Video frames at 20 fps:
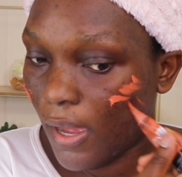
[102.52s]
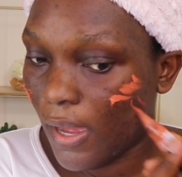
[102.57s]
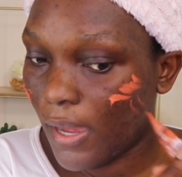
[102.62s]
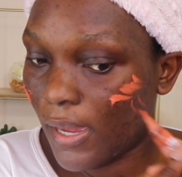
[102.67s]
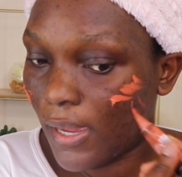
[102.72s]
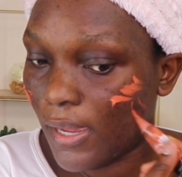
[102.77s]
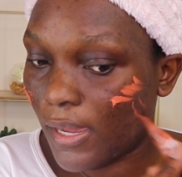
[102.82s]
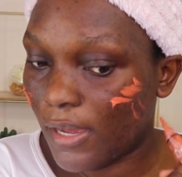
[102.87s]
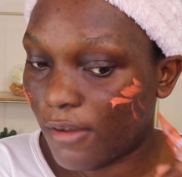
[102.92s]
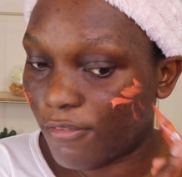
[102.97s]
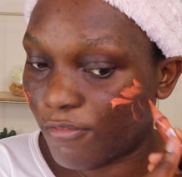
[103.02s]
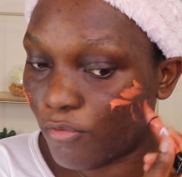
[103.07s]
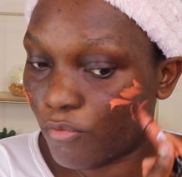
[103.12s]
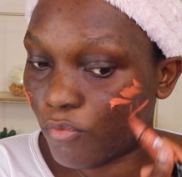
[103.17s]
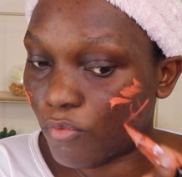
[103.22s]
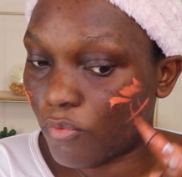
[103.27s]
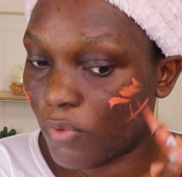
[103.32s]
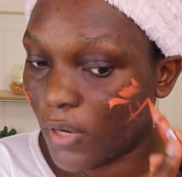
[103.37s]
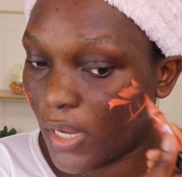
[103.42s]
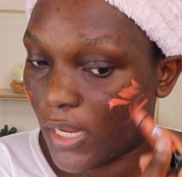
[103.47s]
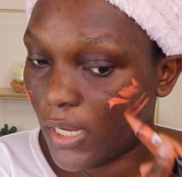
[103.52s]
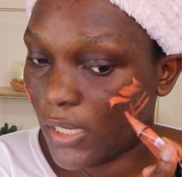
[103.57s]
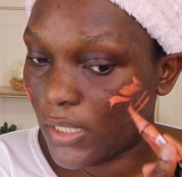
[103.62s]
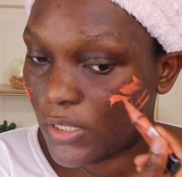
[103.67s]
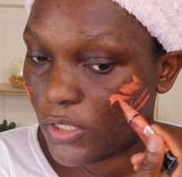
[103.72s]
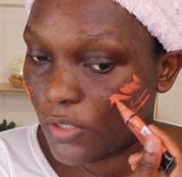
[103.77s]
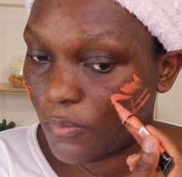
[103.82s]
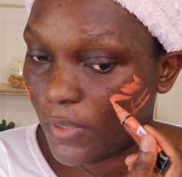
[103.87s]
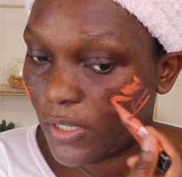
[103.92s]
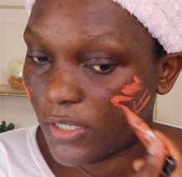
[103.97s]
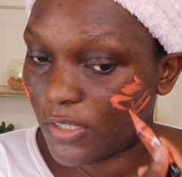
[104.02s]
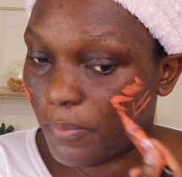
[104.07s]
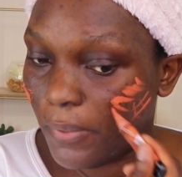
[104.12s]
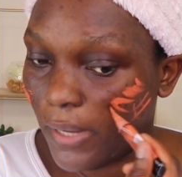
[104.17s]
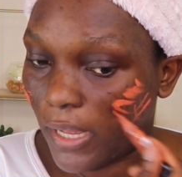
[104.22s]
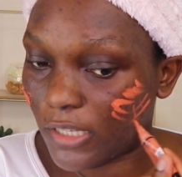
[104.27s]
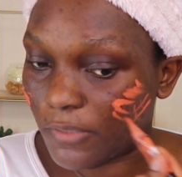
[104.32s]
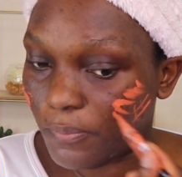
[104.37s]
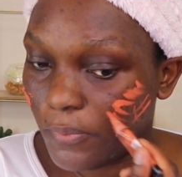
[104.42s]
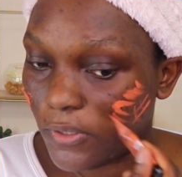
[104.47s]
I have way too much
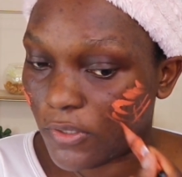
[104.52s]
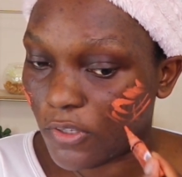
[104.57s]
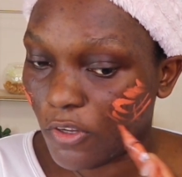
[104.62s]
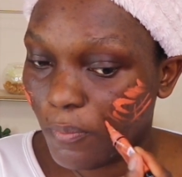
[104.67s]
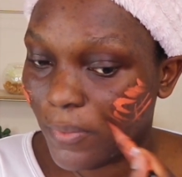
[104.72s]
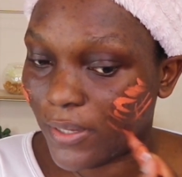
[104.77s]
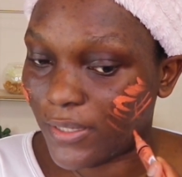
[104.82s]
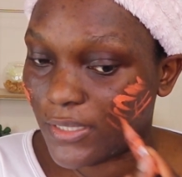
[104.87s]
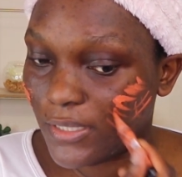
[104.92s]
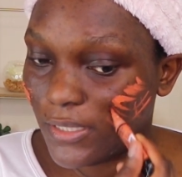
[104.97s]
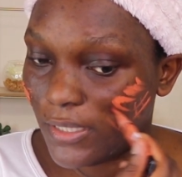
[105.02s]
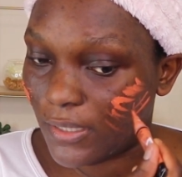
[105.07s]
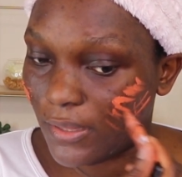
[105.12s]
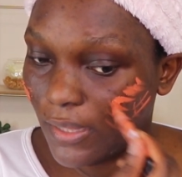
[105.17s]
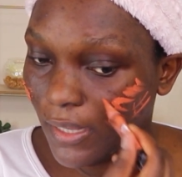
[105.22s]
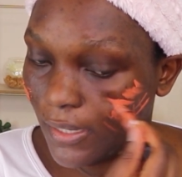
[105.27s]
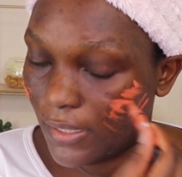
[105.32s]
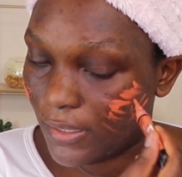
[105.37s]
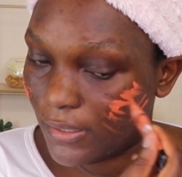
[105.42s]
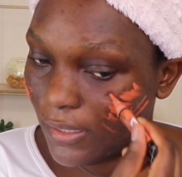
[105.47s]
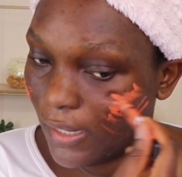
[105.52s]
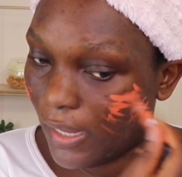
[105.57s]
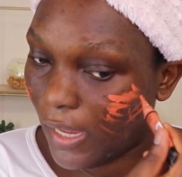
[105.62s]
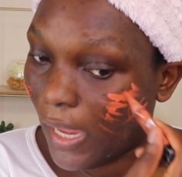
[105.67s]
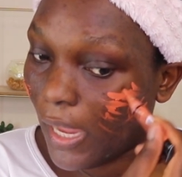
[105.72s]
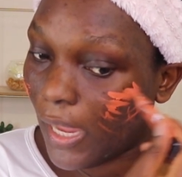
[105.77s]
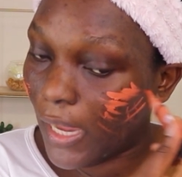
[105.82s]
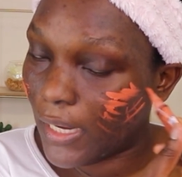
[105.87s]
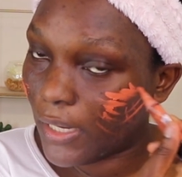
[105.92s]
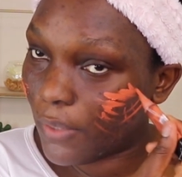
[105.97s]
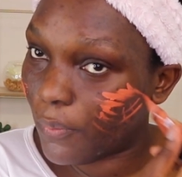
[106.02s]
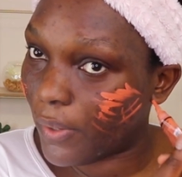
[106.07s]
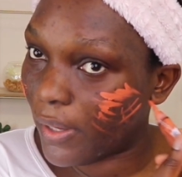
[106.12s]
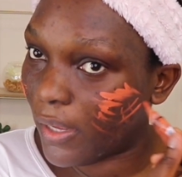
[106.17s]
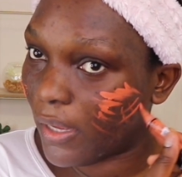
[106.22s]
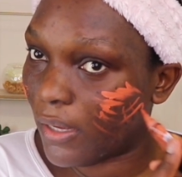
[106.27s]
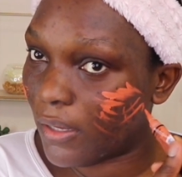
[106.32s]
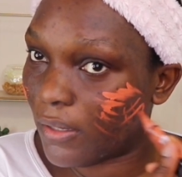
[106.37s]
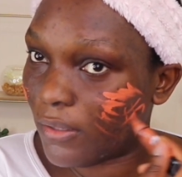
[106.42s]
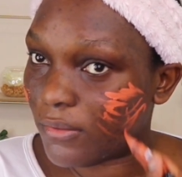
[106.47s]
black spots on my cheek than
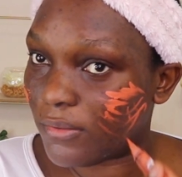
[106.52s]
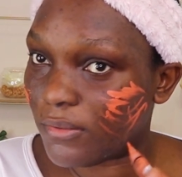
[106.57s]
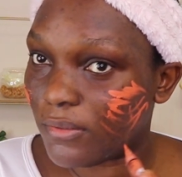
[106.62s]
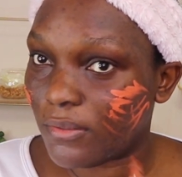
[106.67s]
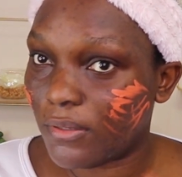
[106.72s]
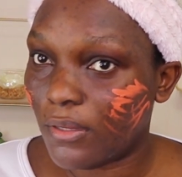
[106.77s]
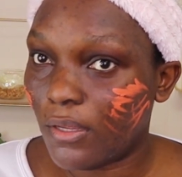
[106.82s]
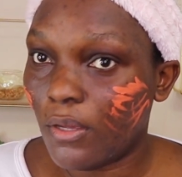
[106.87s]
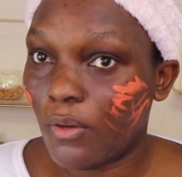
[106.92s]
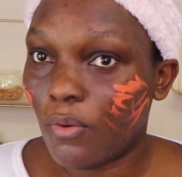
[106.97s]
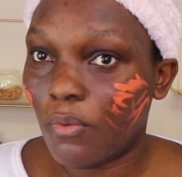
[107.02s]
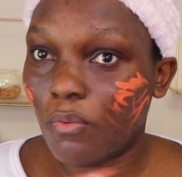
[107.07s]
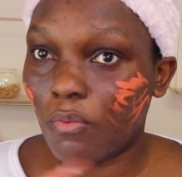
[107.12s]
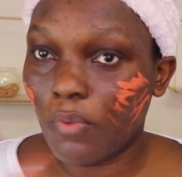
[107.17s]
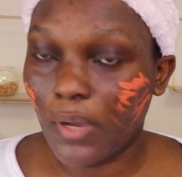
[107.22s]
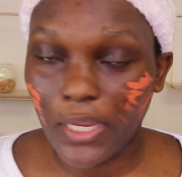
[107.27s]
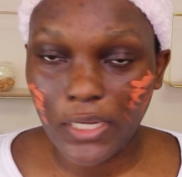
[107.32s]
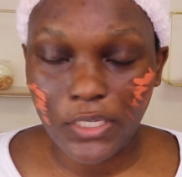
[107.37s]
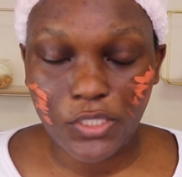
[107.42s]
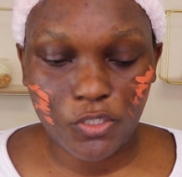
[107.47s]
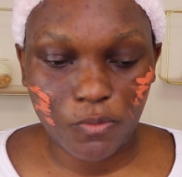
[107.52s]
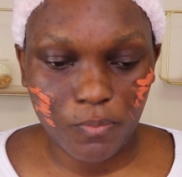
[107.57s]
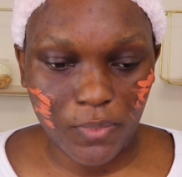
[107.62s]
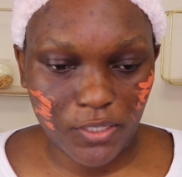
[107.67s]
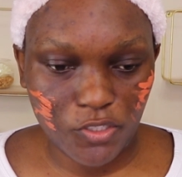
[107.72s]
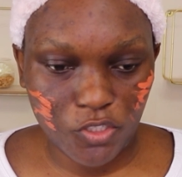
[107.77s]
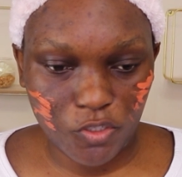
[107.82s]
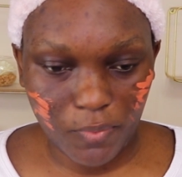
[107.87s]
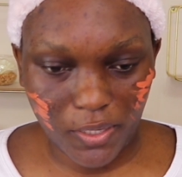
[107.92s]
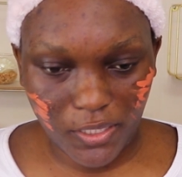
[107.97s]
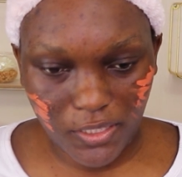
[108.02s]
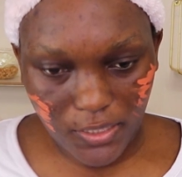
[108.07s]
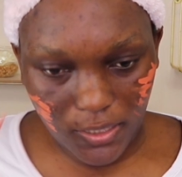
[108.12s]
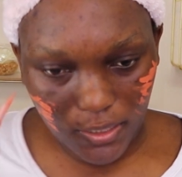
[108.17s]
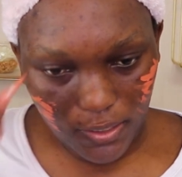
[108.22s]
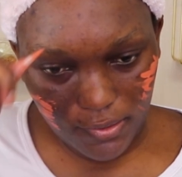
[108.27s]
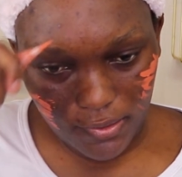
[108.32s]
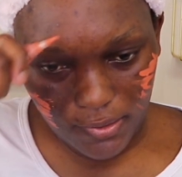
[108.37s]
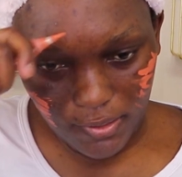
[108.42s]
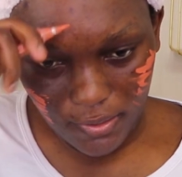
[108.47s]
anywhere else. Way too much on my
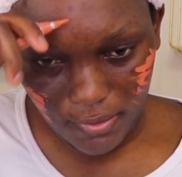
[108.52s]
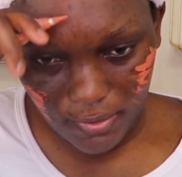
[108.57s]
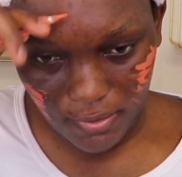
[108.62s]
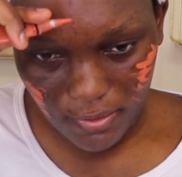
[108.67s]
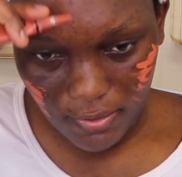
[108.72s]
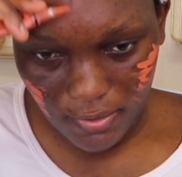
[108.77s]
cheeks.